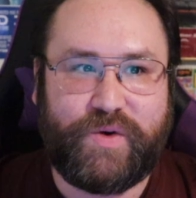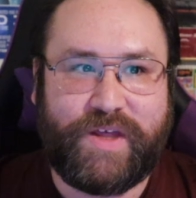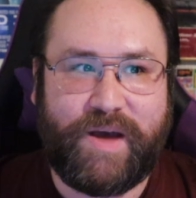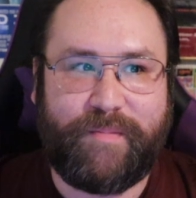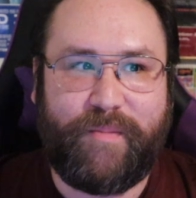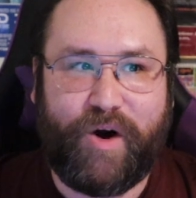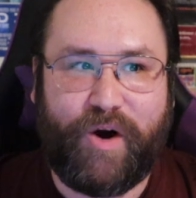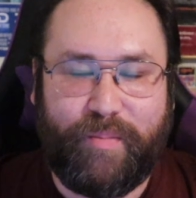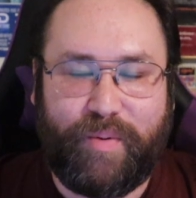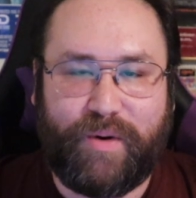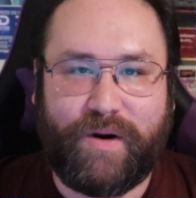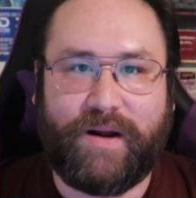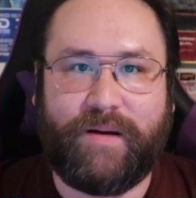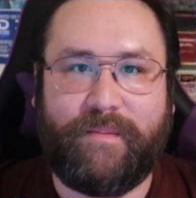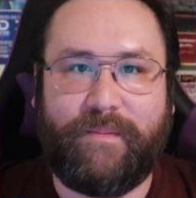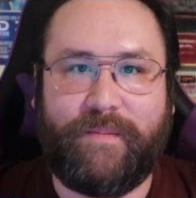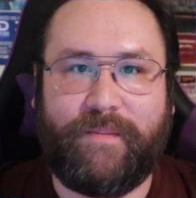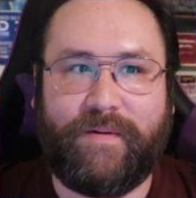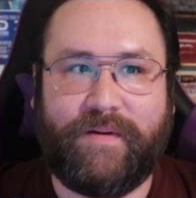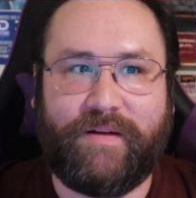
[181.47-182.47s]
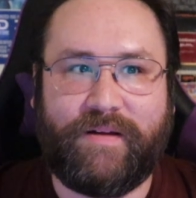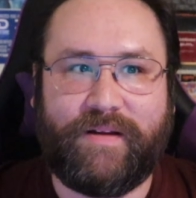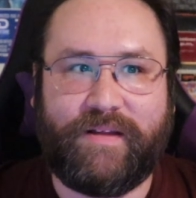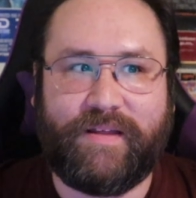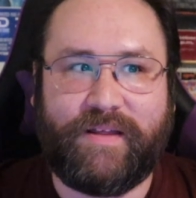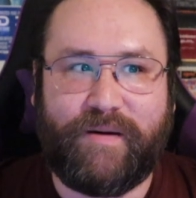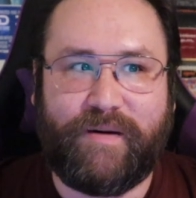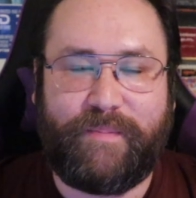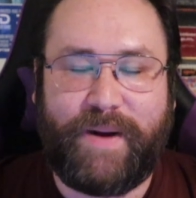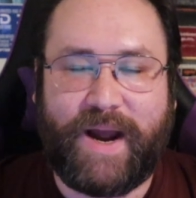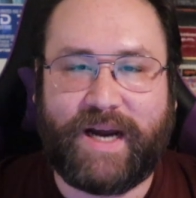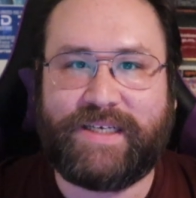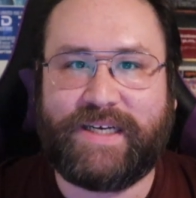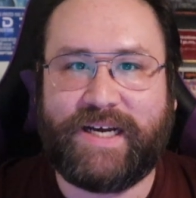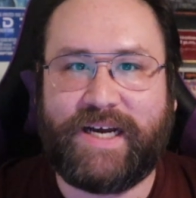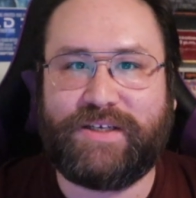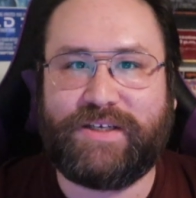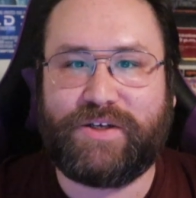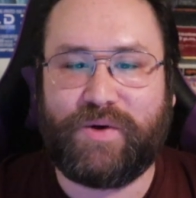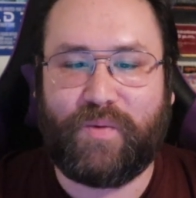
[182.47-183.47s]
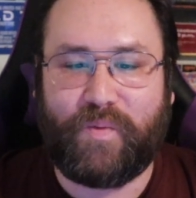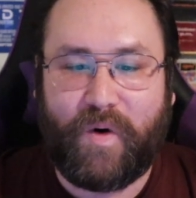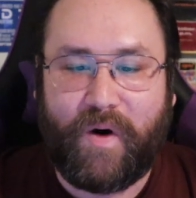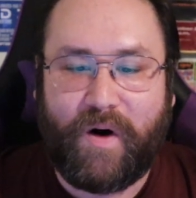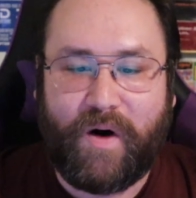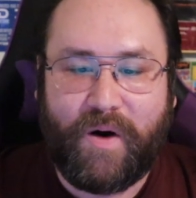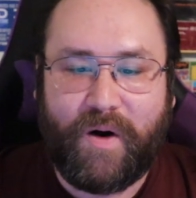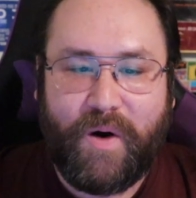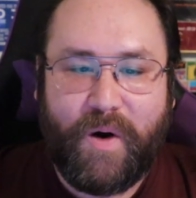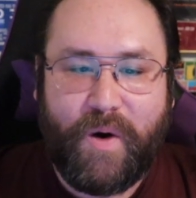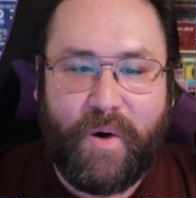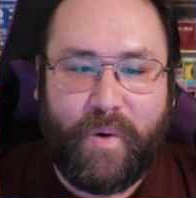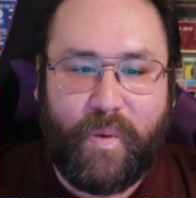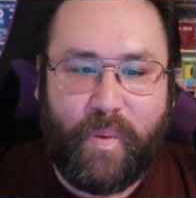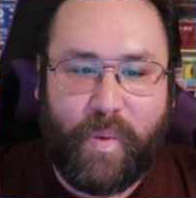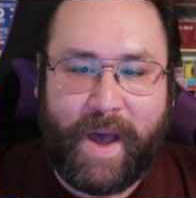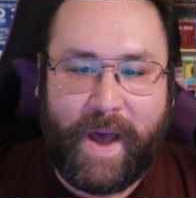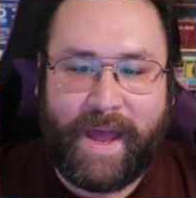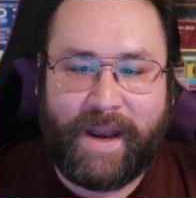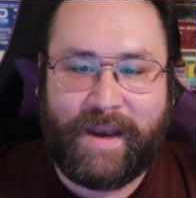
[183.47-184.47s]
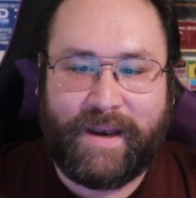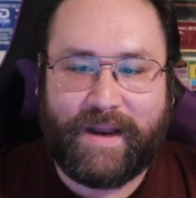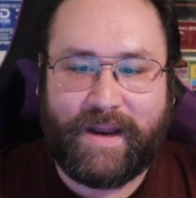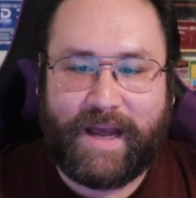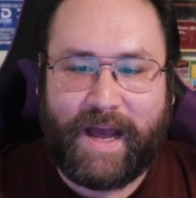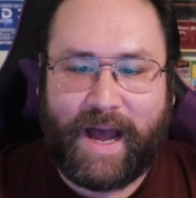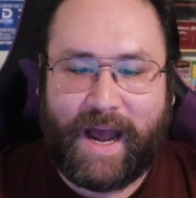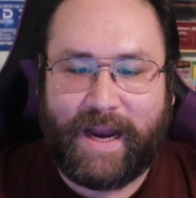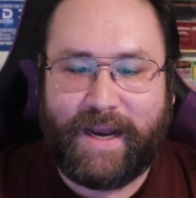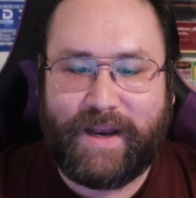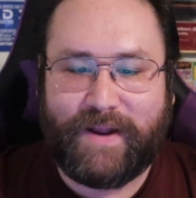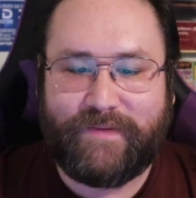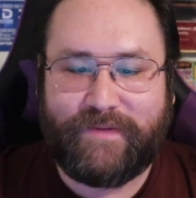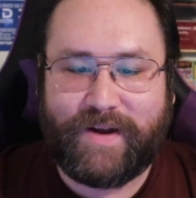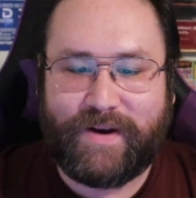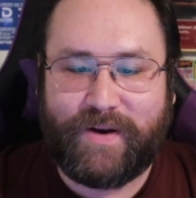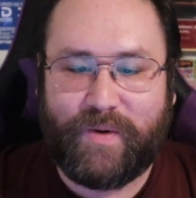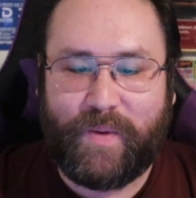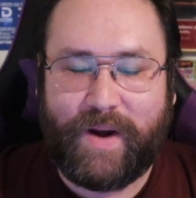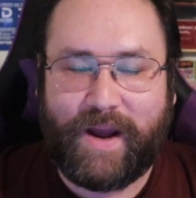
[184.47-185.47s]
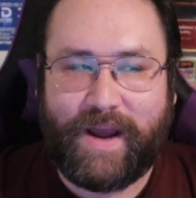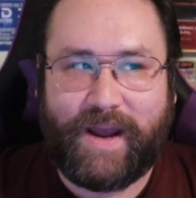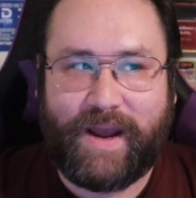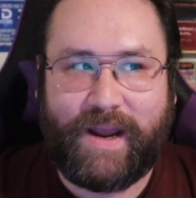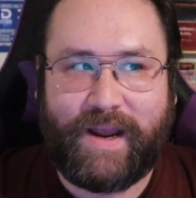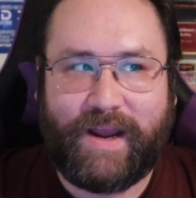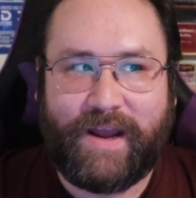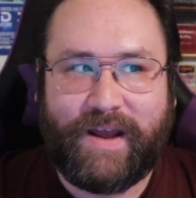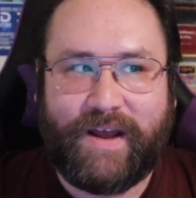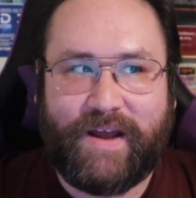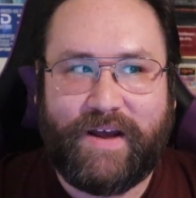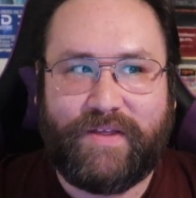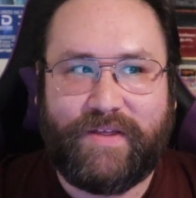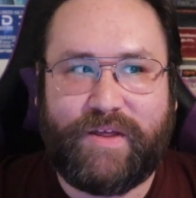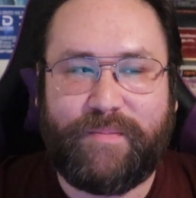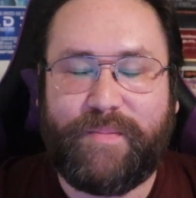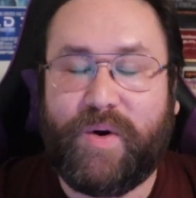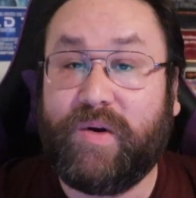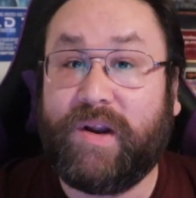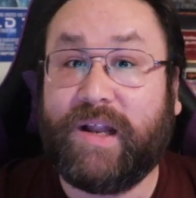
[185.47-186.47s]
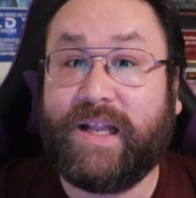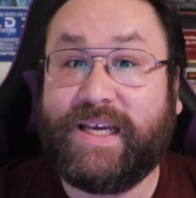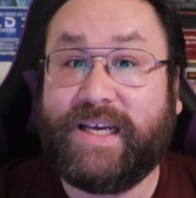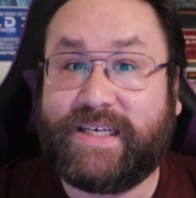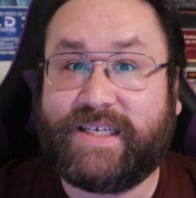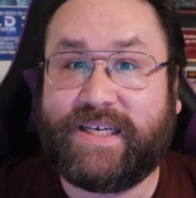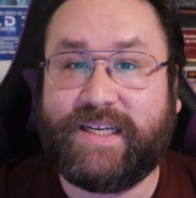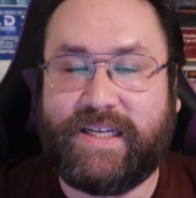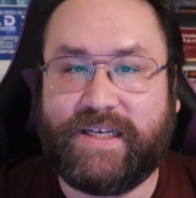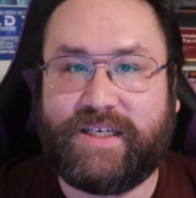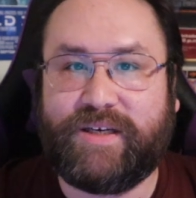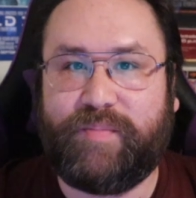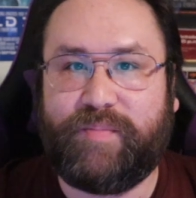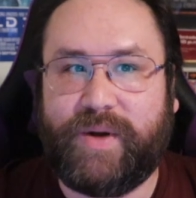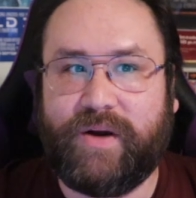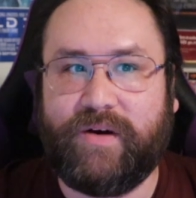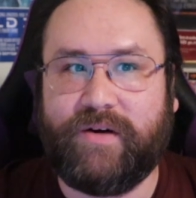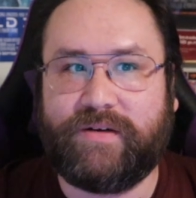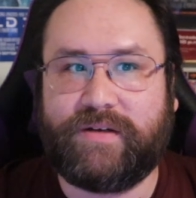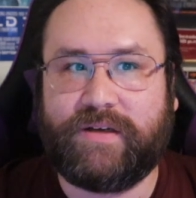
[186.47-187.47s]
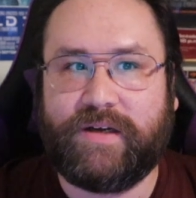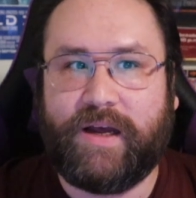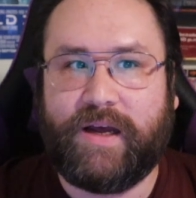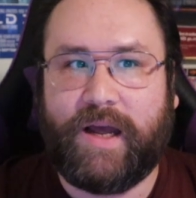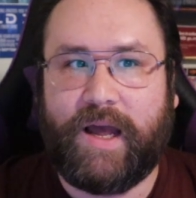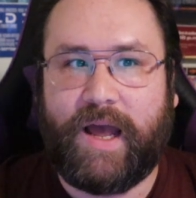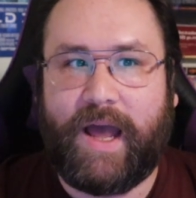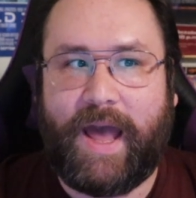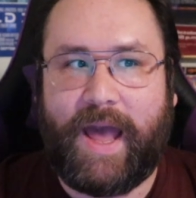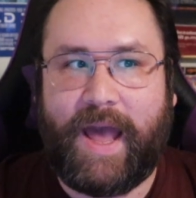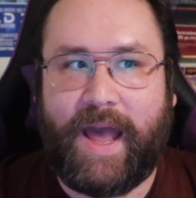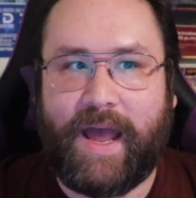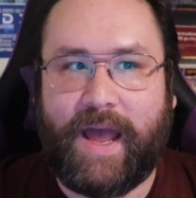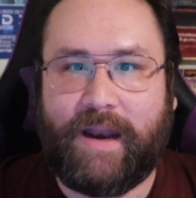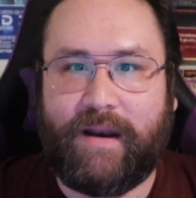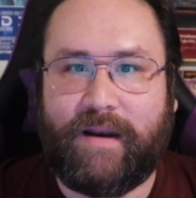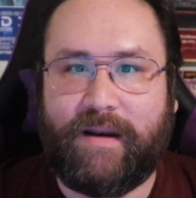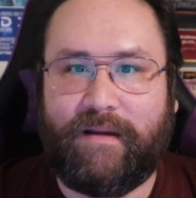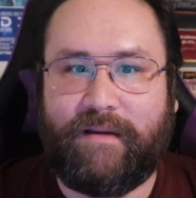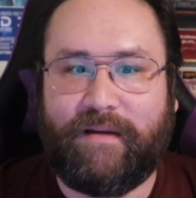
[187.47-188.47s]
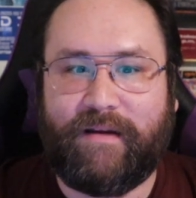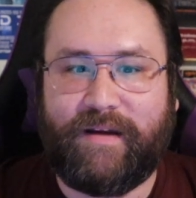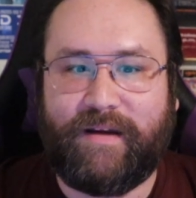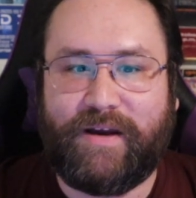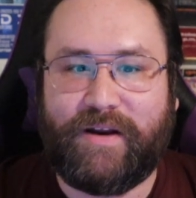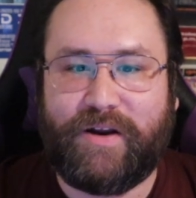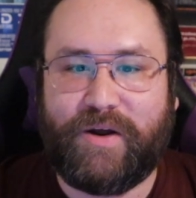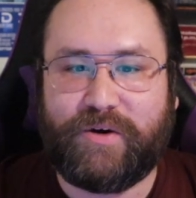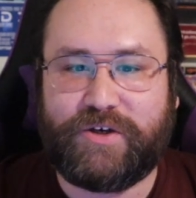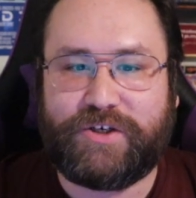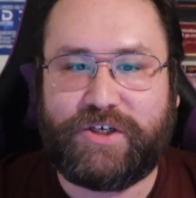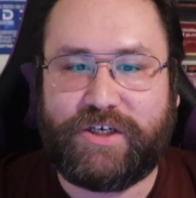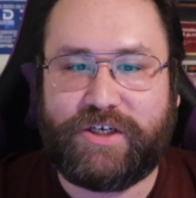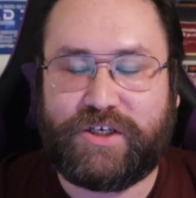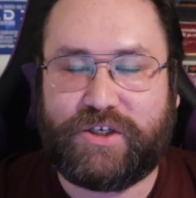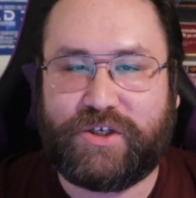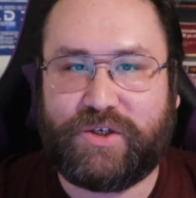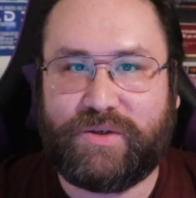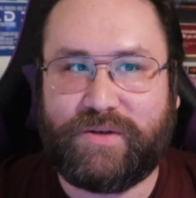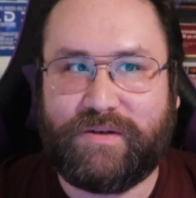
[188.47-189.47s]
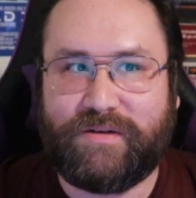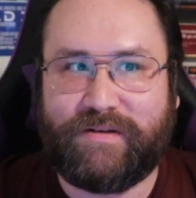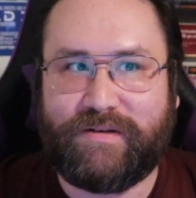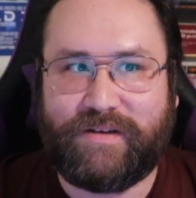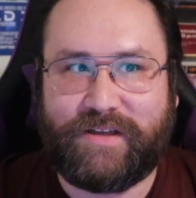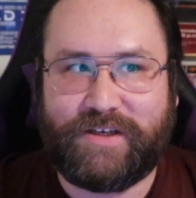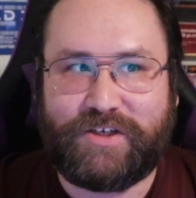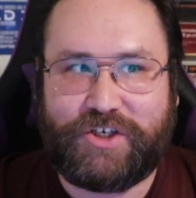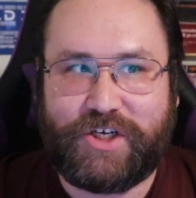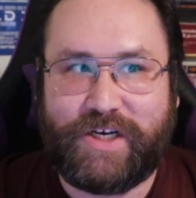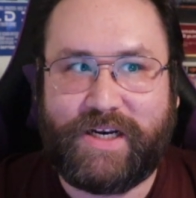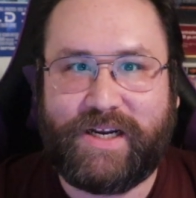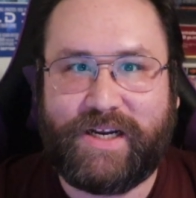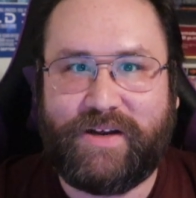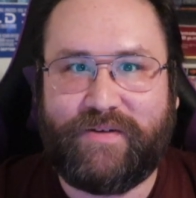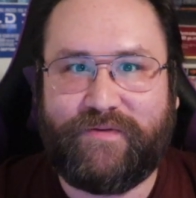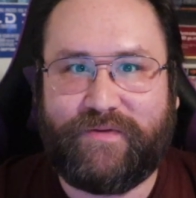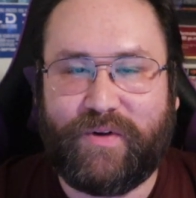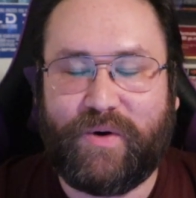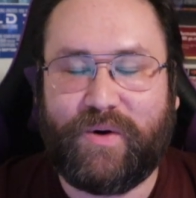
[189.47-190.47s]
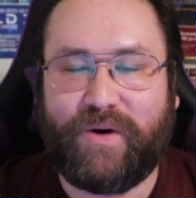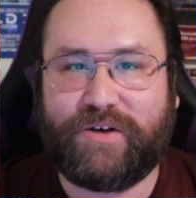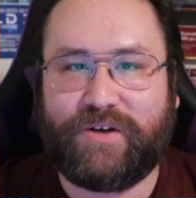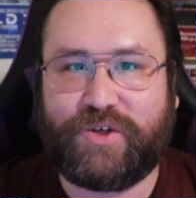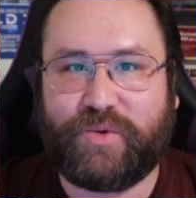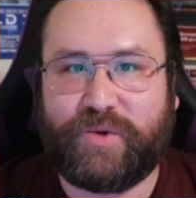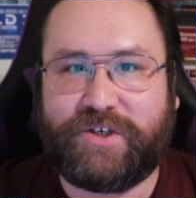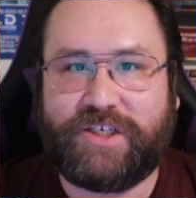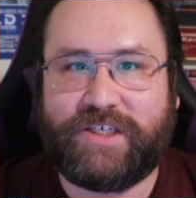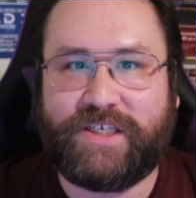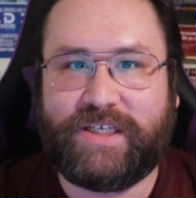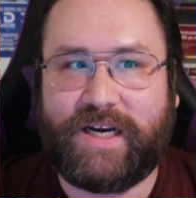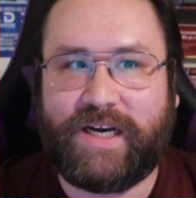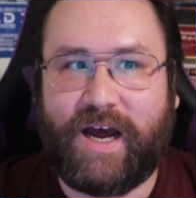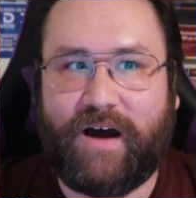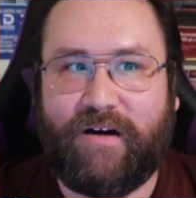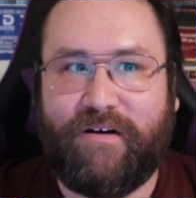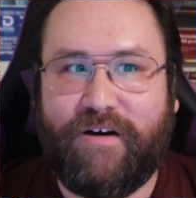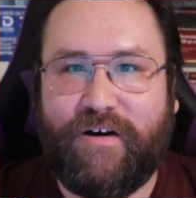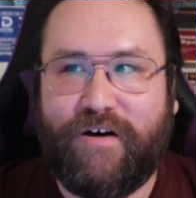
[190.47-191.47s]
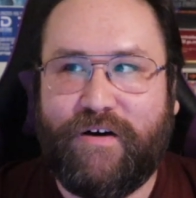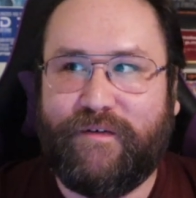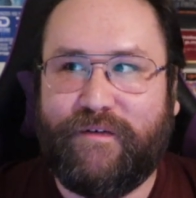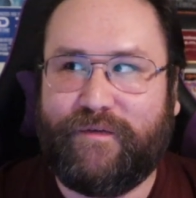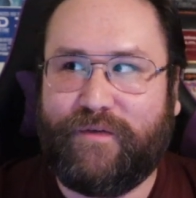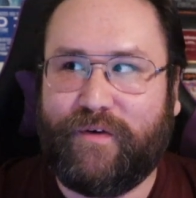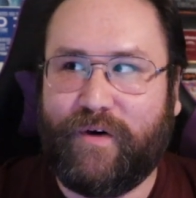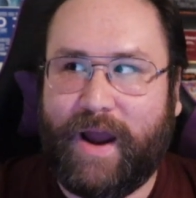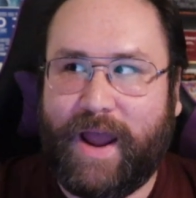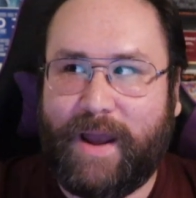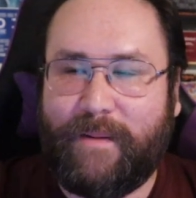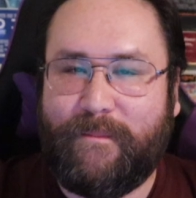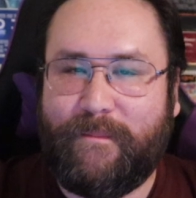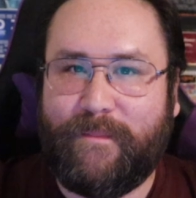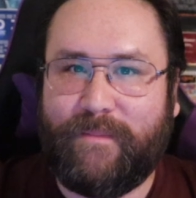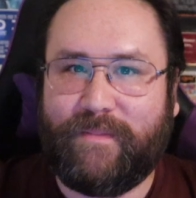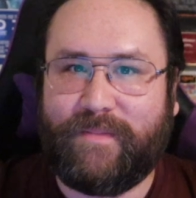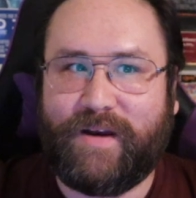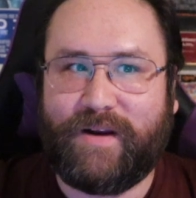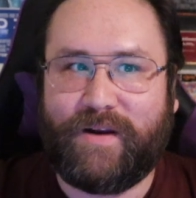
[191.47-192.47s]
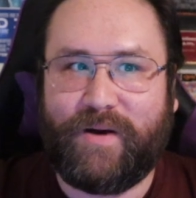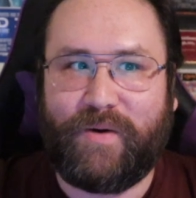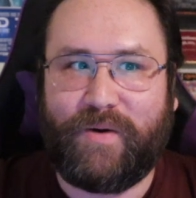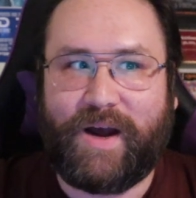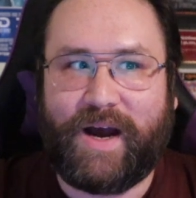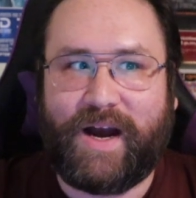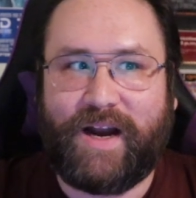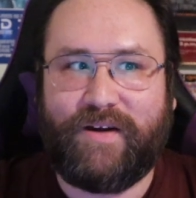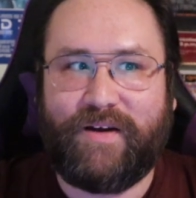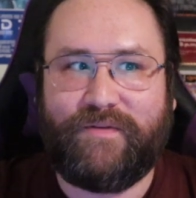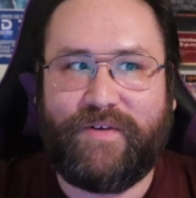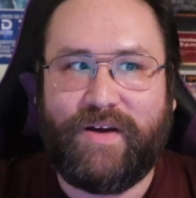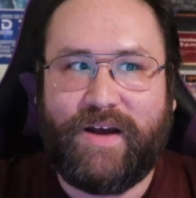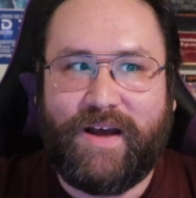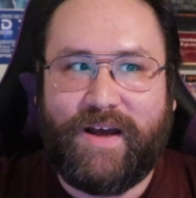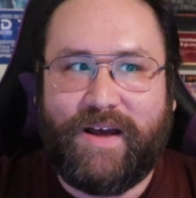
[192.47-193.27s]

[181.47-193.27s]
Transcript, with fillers: of them are putting their backs against a wall when, kind of in a way, the Mona Lisa disappears, and you know, she's the genie Flora switches it out for a, you know, kind of,